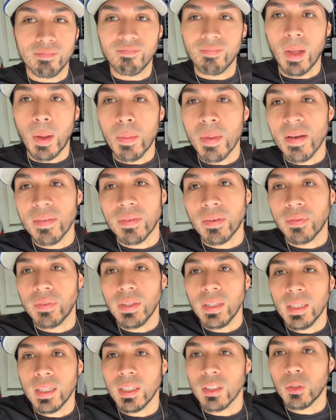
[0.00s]
I'm not
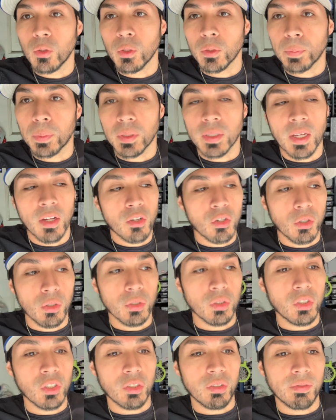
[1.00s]
fulfilling it to its potential.
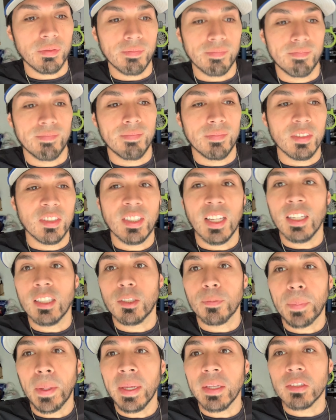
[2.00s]
It's just dead
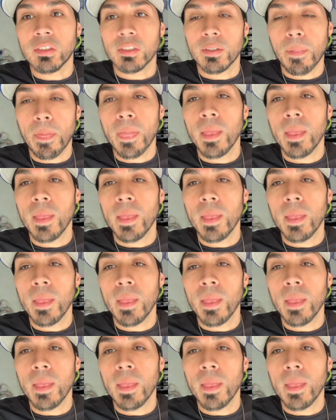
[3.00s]
space.